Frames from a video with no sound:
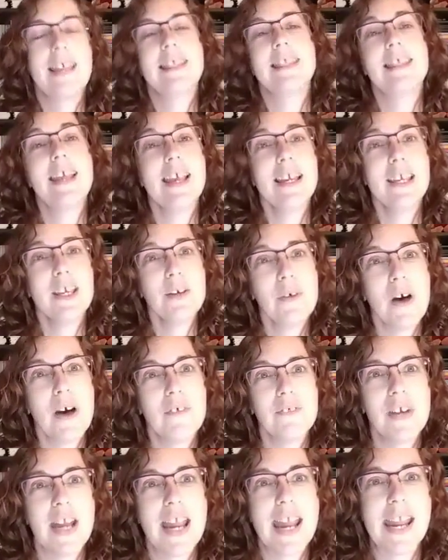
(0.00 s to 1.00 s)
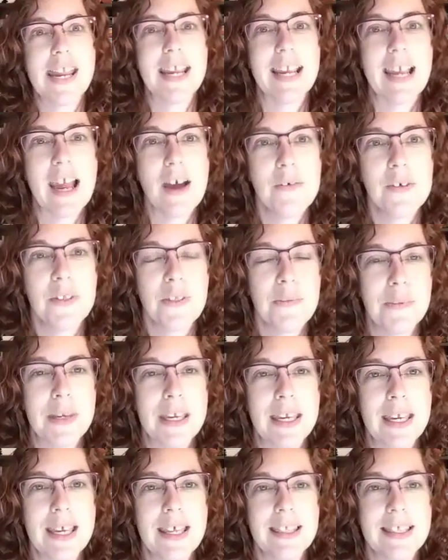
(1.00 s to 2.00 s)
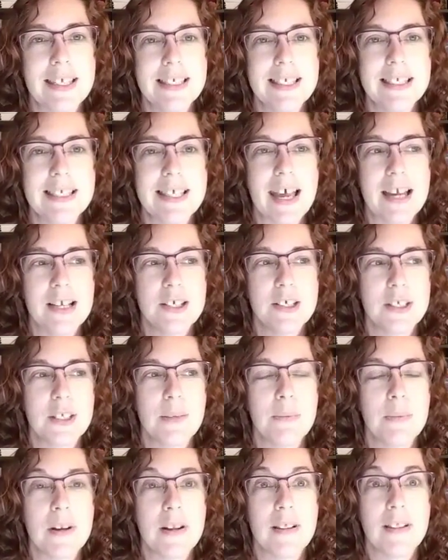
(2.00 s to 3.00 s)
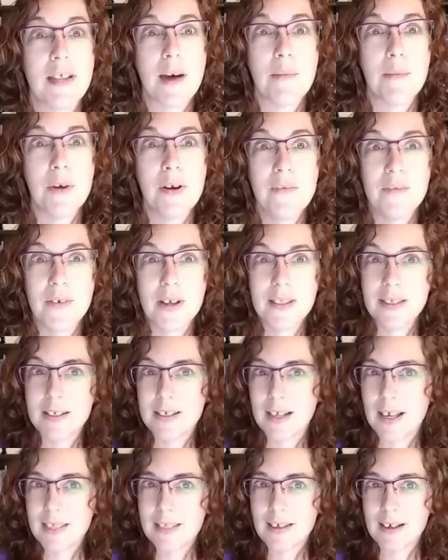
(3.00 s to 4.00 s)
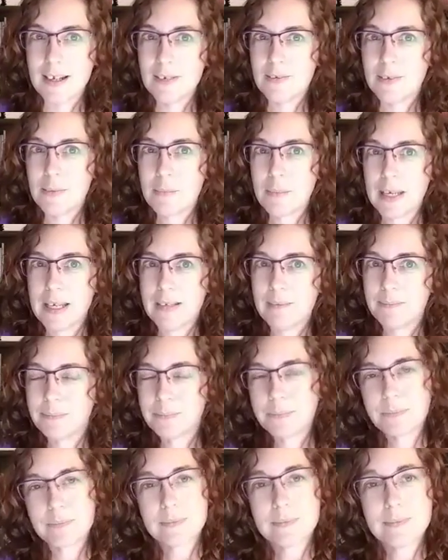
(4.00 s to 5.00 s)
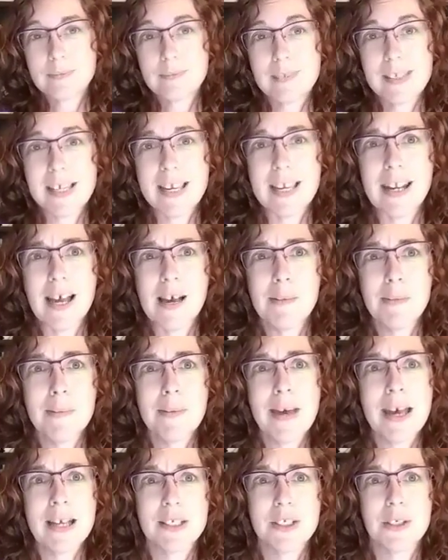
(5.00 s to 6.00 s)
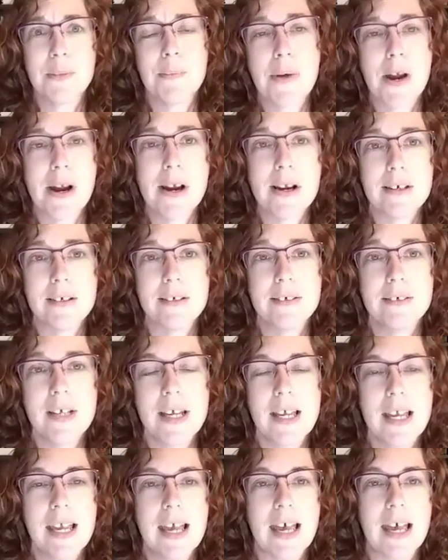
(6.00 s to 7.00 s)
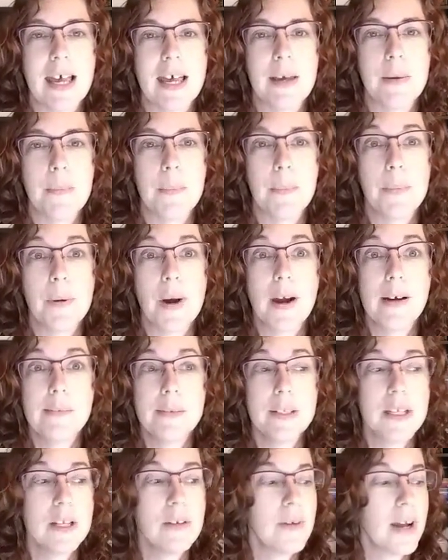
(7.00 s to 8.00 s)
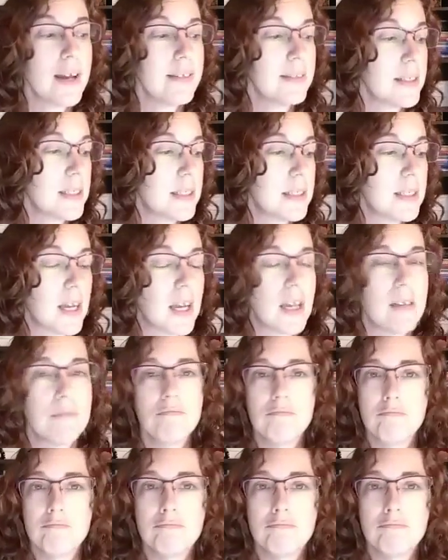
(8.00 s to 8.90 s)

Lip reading: Thank you all for hanging out with me. This has actually been a lot more fun than I thought it would be. And I'll be back tomorrow, probably around this time,